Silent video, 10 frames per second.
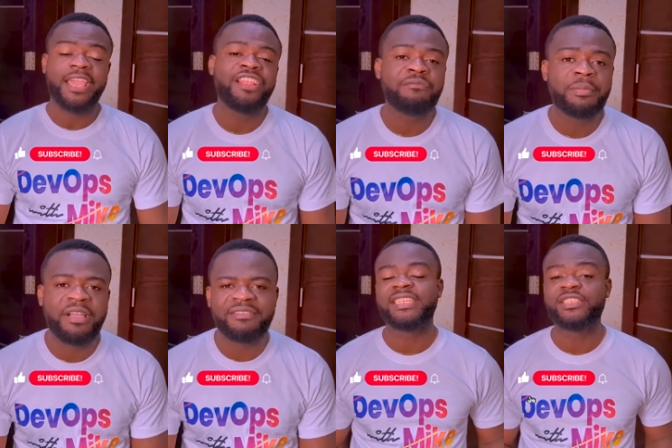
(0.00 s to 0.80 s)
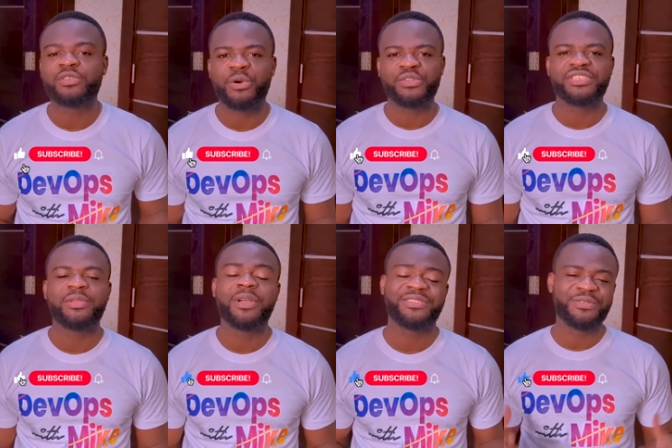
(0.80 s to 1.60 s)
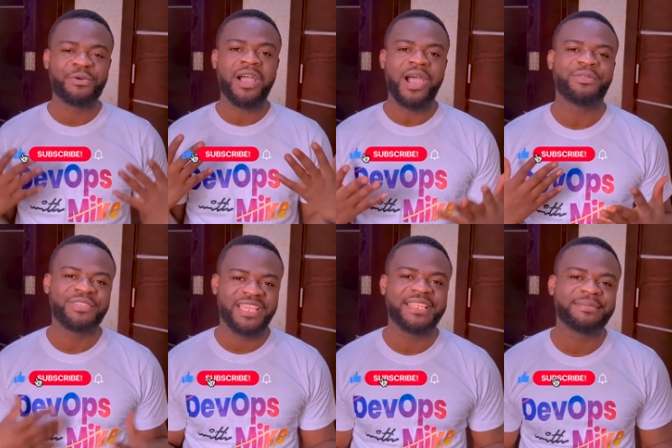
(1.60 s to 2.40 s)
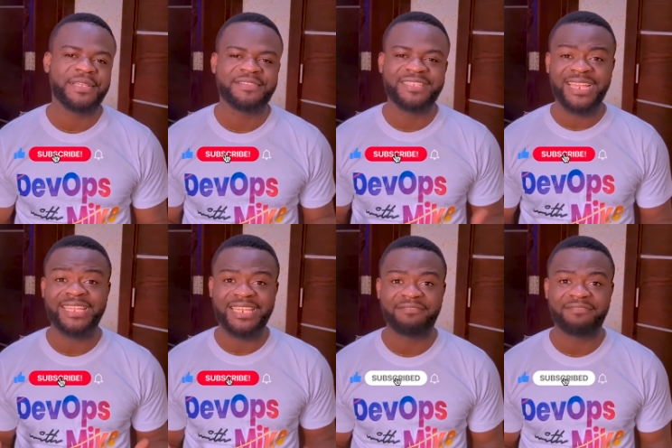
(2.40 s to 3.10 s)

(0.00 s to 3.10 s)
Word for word: A lot of people are getting to us, they want to know how to get themselves started.